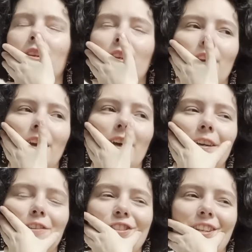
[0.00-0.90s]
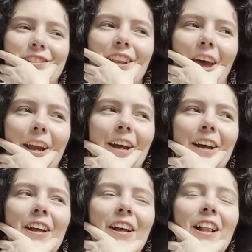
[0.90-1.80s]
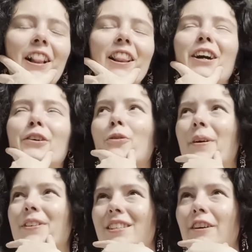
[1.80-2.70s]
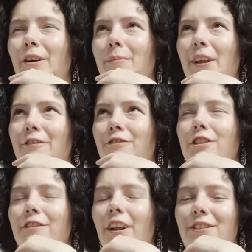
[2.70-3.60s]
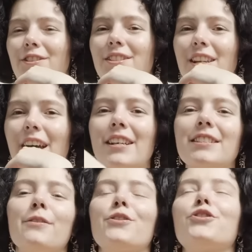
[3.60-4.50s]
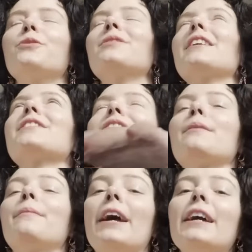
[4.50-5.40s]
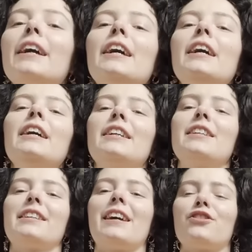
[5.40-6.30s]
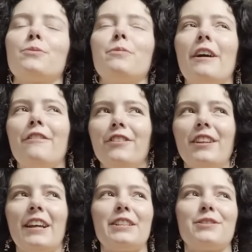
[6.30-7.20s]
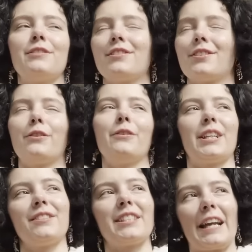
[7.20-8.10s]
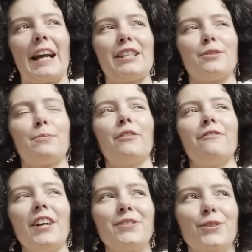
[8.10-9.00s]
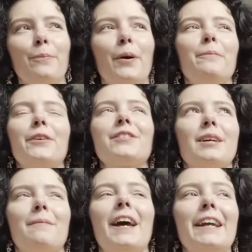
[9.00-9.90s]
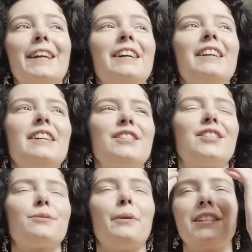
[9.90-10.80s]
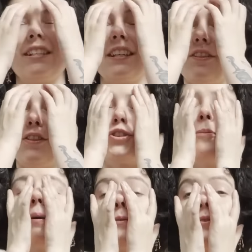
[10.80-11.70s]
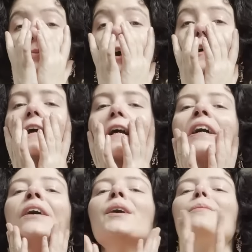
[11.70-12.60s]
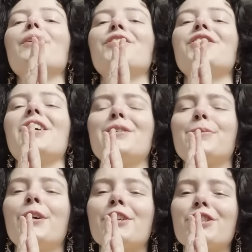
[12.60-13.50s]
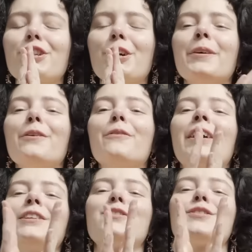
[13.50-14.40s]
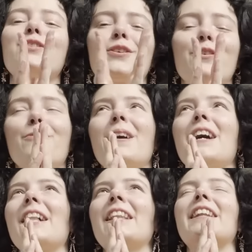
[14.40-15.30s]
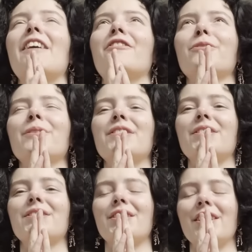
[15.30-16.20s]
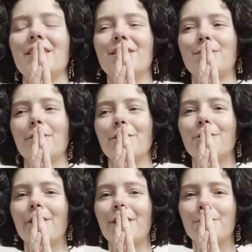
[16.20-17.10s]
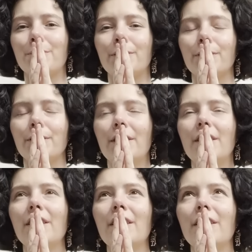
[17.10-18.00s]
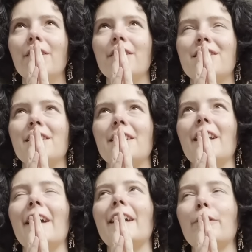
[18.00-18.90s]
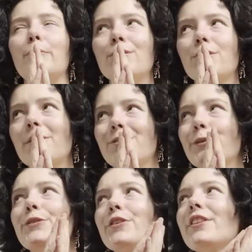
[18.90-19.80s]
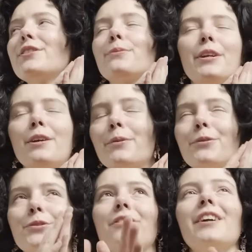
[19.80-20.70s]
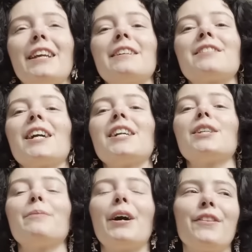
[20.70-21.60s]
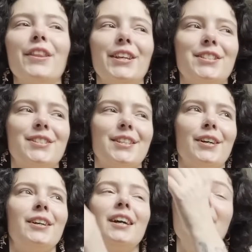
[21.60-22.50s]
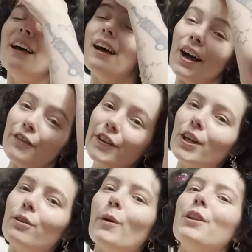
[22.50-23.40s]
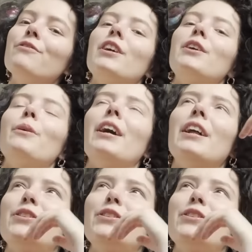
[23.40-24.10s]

yeah, I just had to lug all my stuff up 3 flights of stairs and up the tube stairs, so I'm needing to catch a breath, and as soon as I got in I was I need to put a vest top on because I'm sweating in the top I was wearing. But today's workshop, it went so well, and everyone's zines were incredible. Honestly, I've been so exhausted this week, but also really excited about this. So I think it went really well,